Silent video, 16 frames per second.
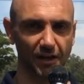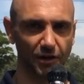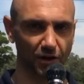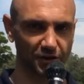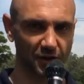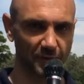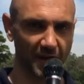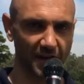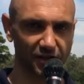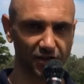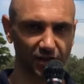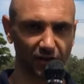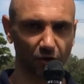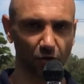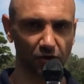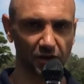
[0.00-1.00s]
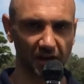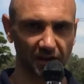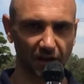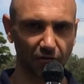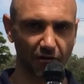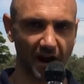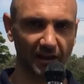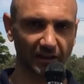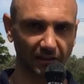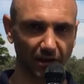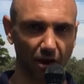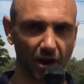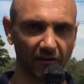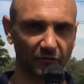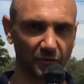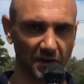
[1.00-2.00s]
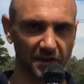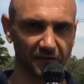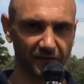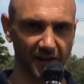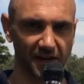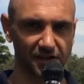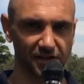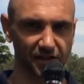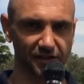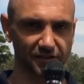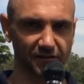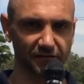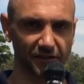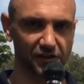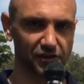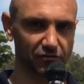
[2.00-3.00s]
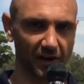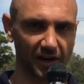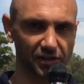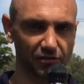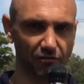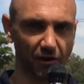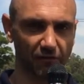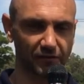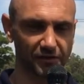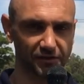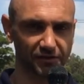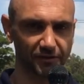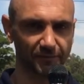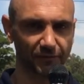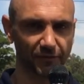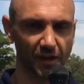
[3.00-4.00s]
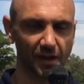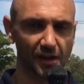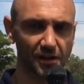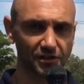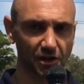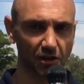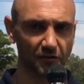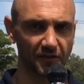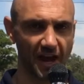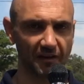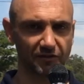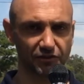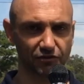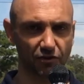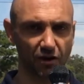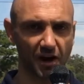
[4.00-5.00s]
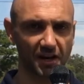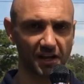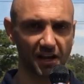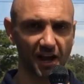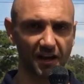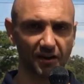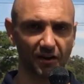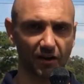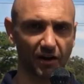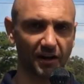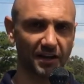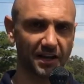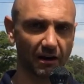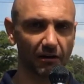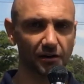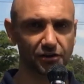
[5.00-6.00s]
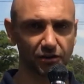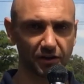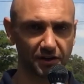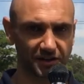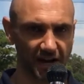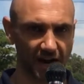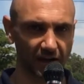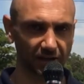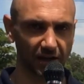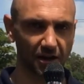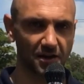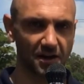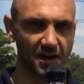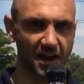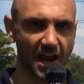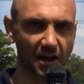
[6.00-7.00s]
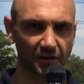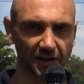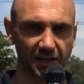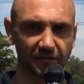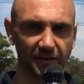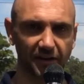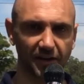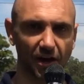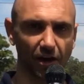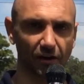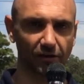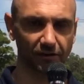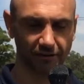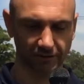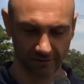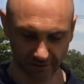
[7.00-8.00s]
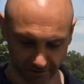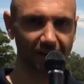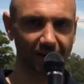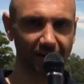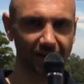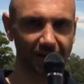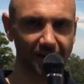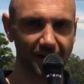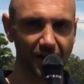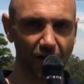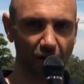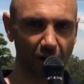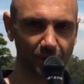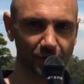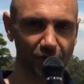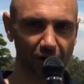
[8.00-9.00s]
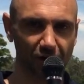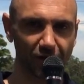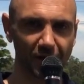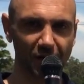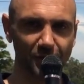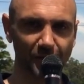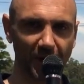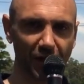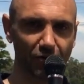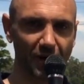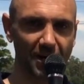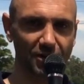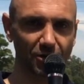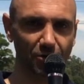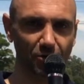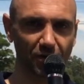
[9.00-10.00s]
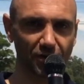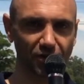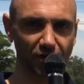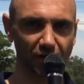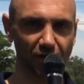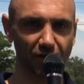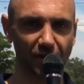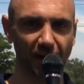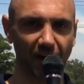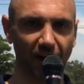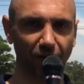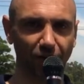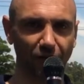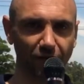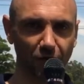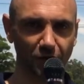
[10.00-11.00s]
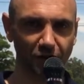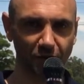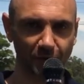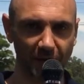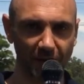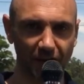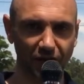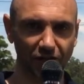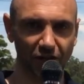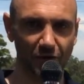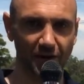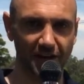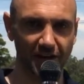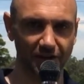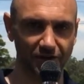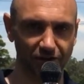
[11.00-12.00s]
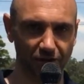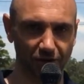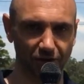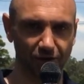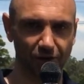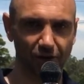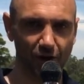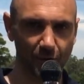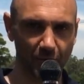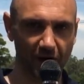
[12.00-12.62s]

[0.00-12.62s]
Not to mention all the other great live weather features that Fish Ranger offers. So if you haven't tried it yet, I encourage you to download it now and give it a go. I'm Joe, it's been great talking to you, and I look forward to speaking to you again soon.